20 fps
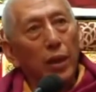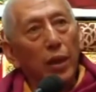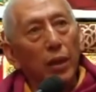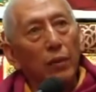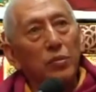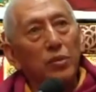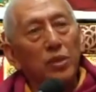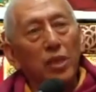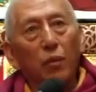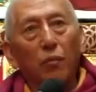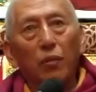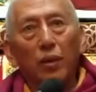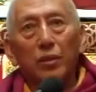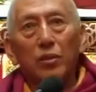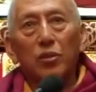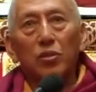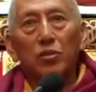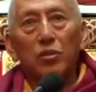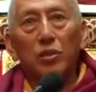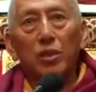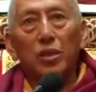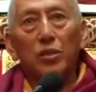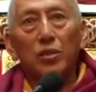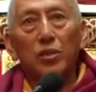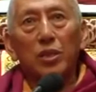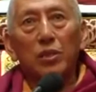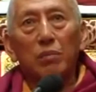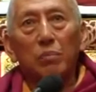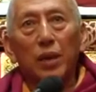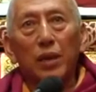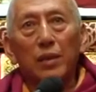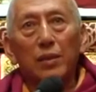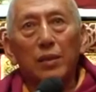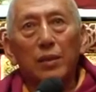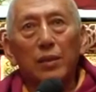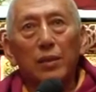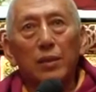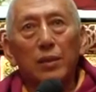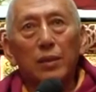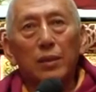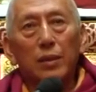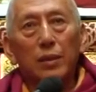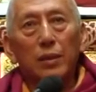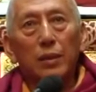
If someone is religious minded,